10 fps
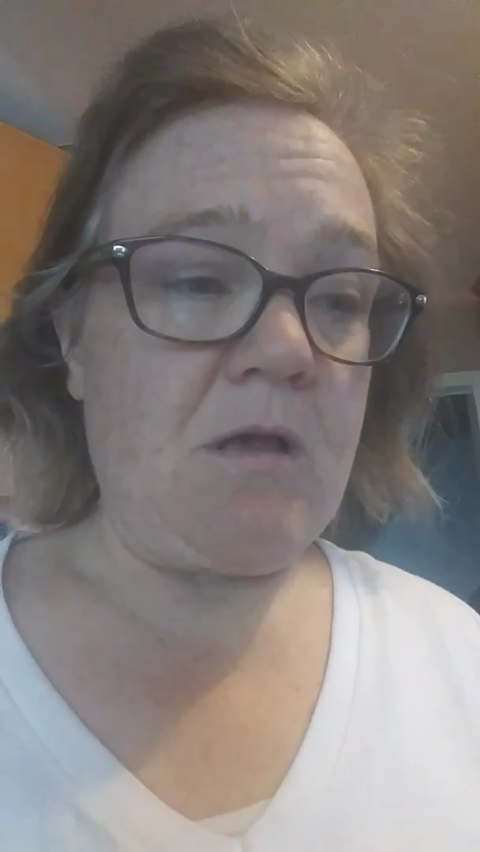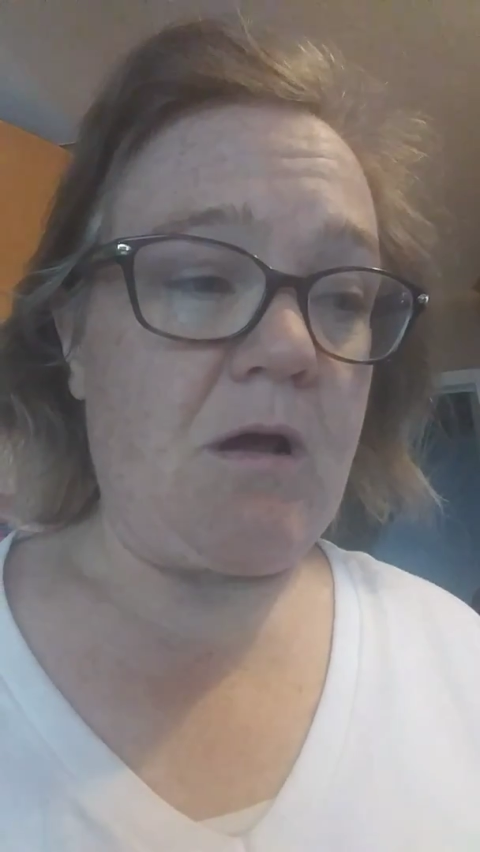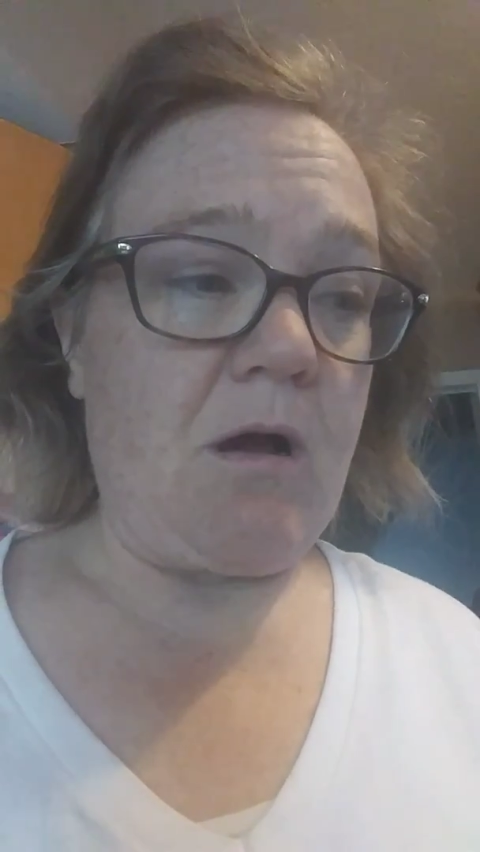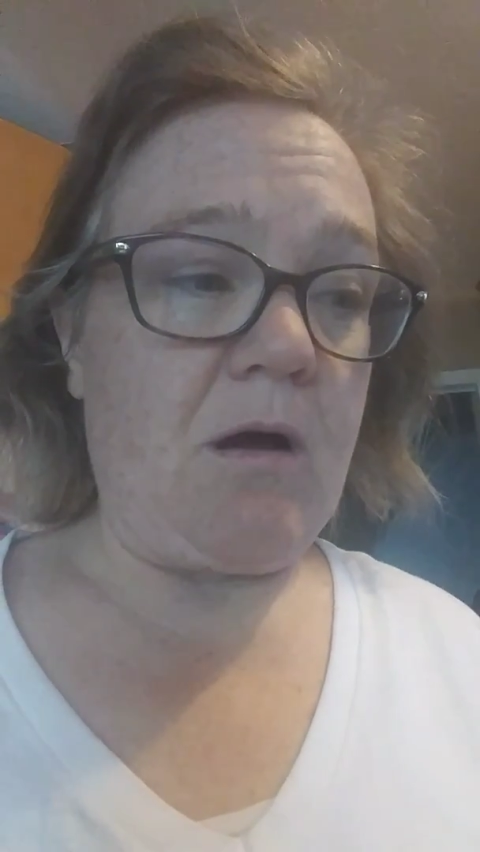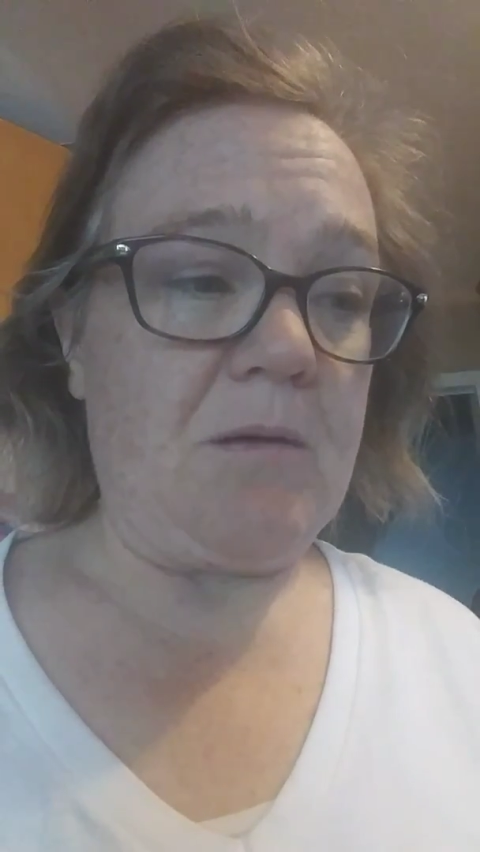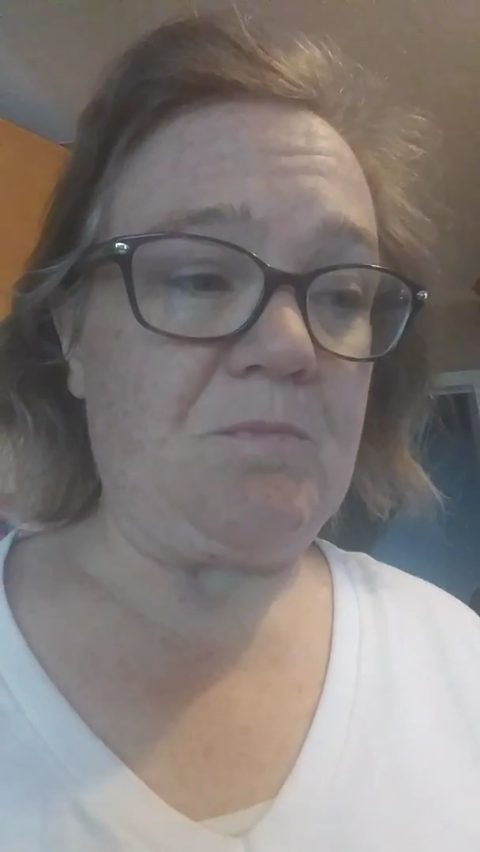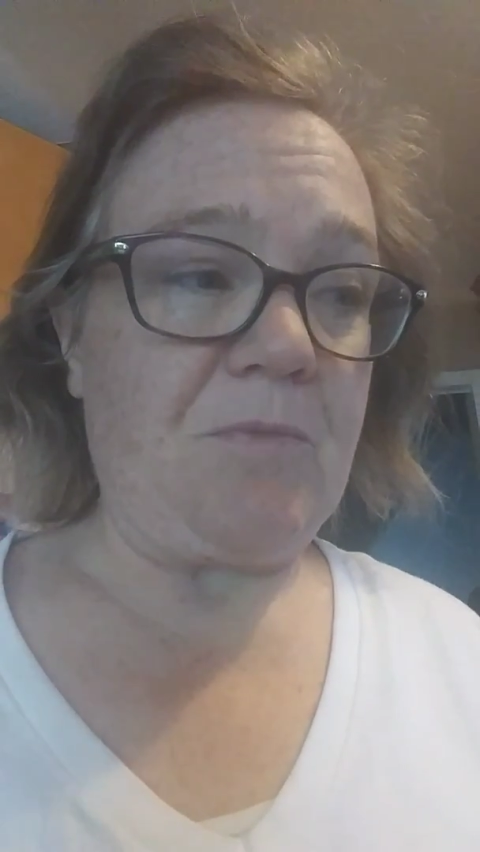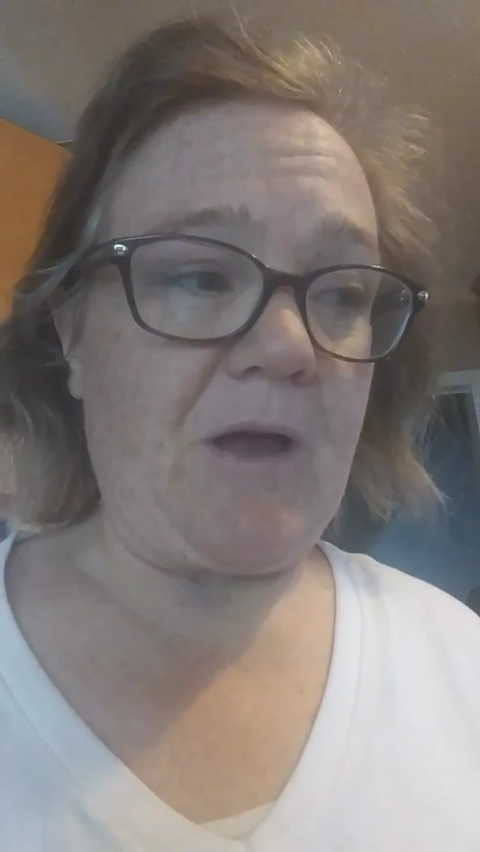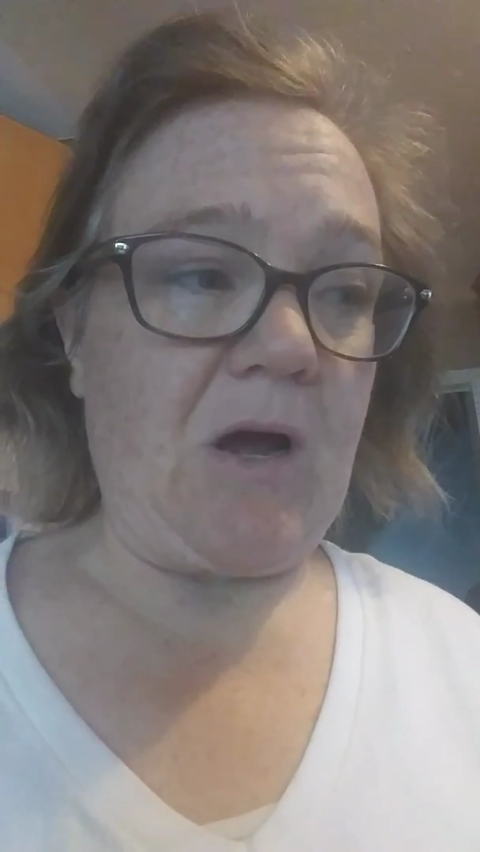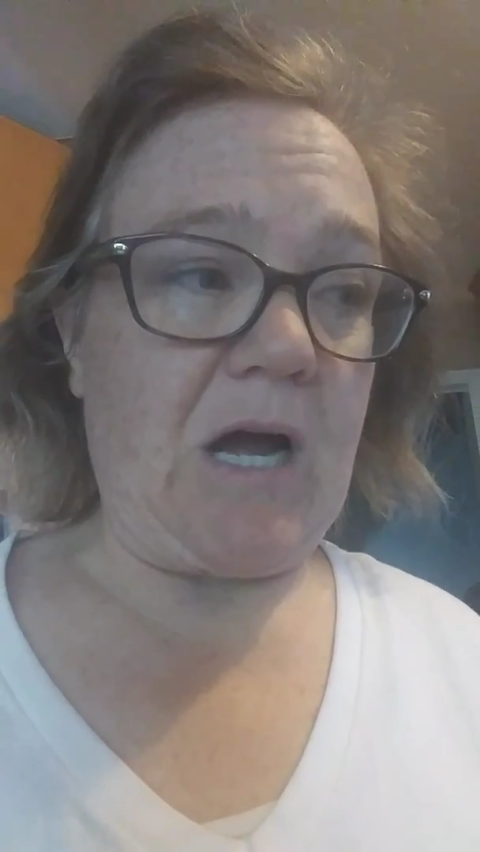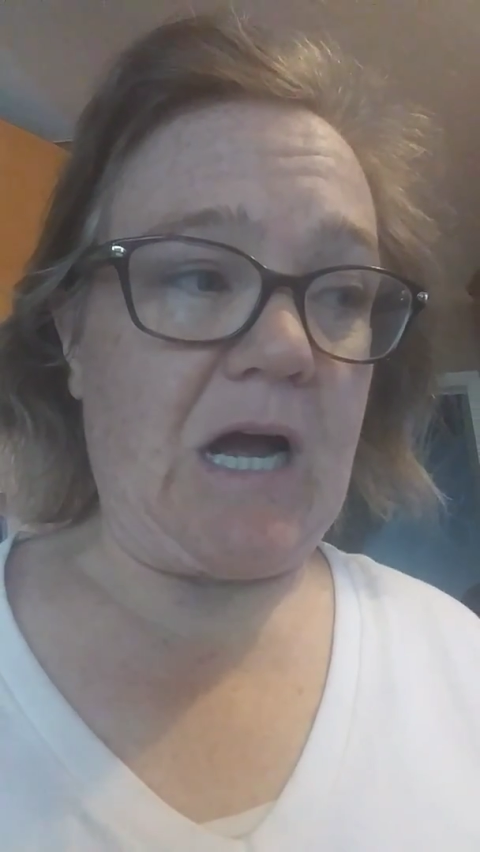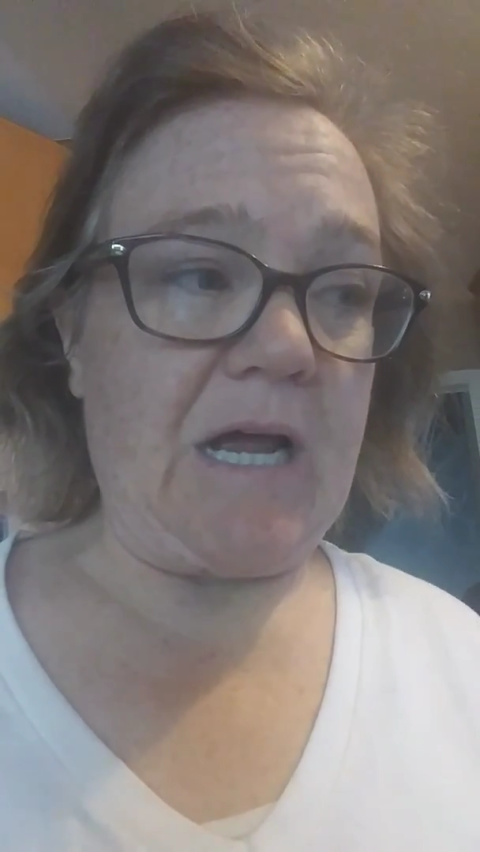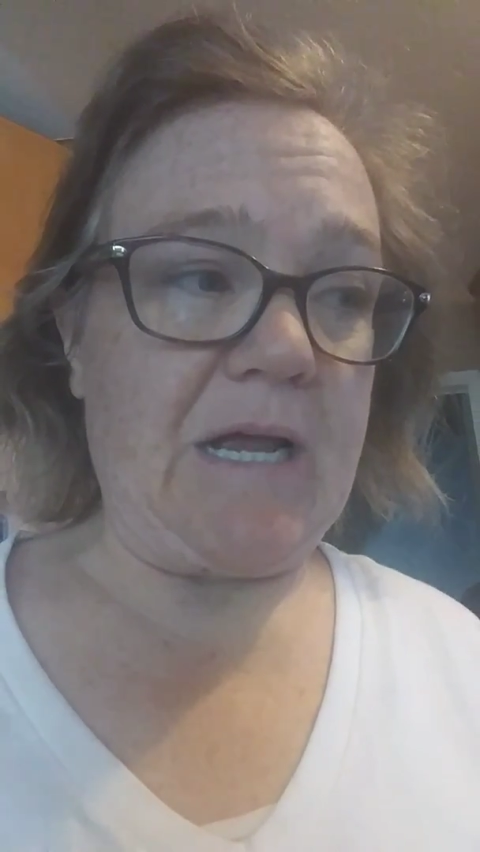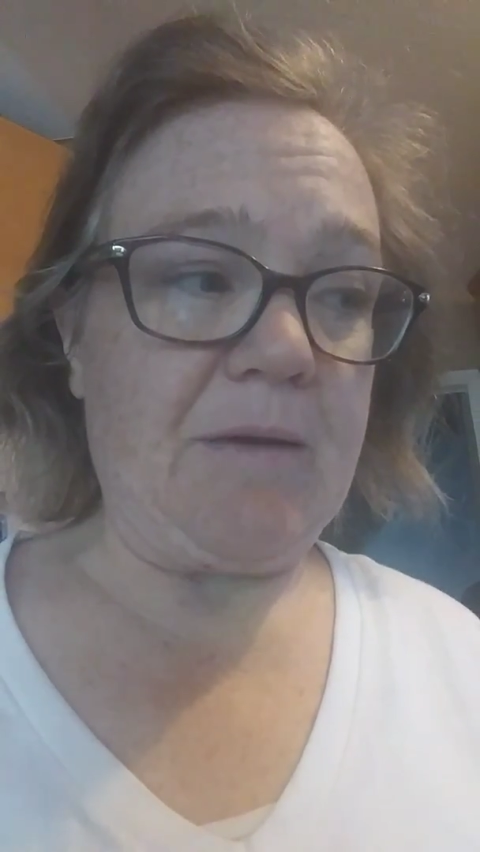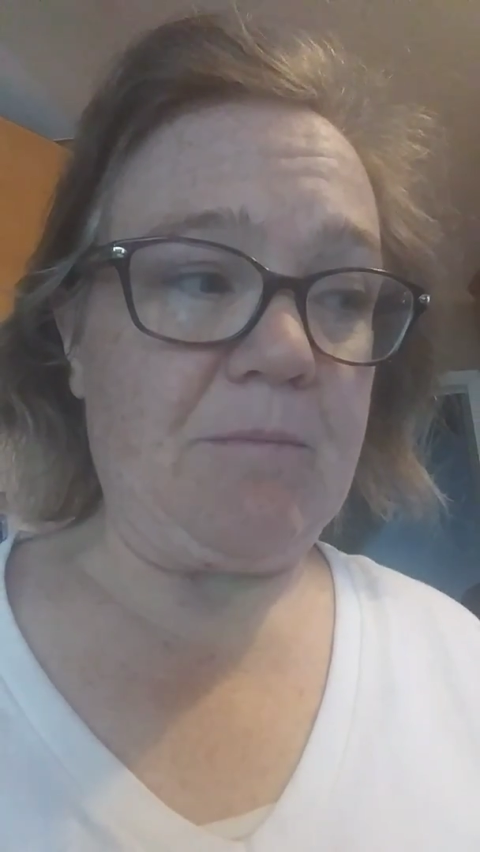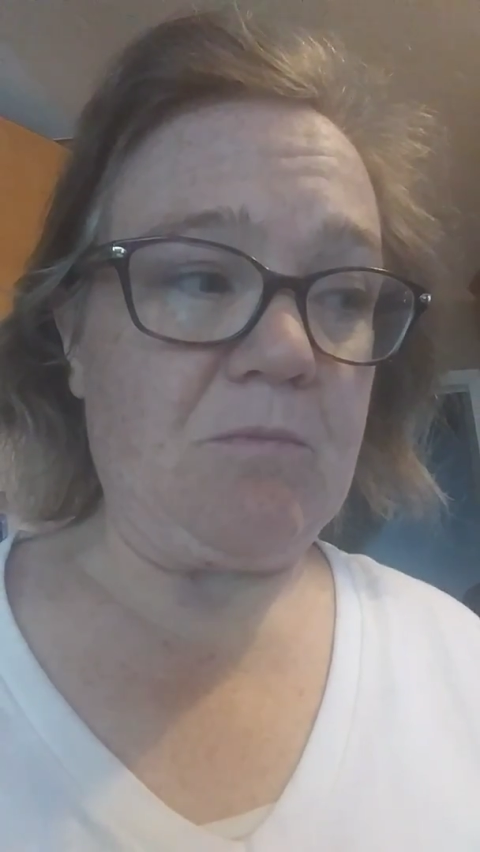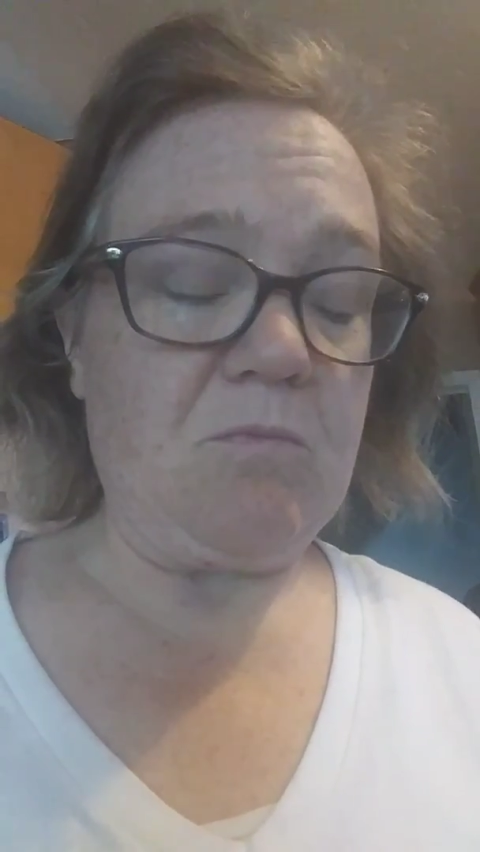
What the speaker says: Now, I am